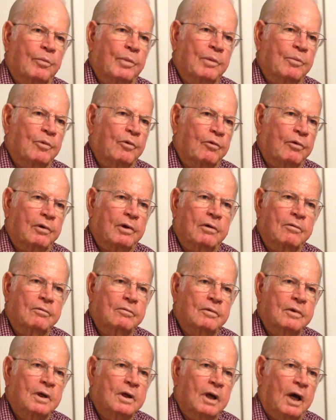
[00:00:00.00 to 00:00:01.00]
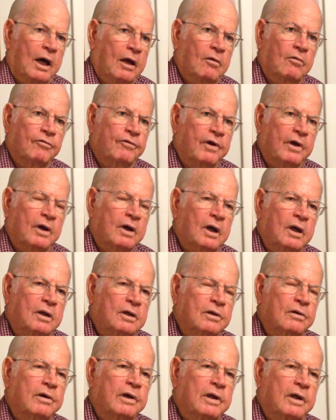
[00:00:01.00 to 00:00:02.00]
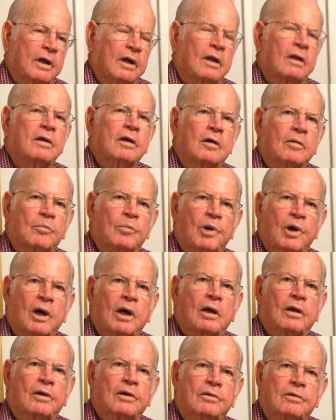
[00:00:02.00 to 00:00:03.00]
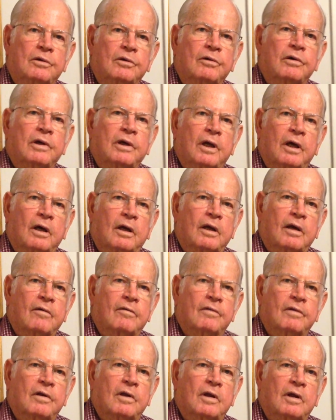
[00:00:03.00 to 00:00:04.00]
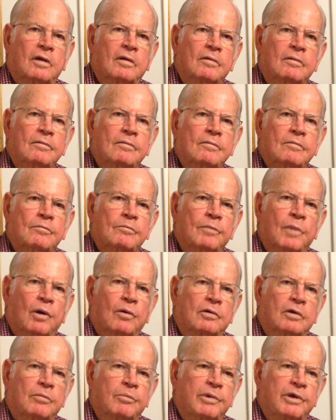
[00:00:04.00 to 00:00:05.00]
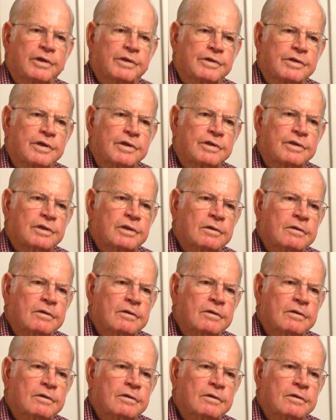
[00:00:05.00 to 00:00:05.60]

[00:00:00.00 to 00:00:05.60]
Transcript: remember when it, I don't think I took it down. I think Brian took it down after they bought the business.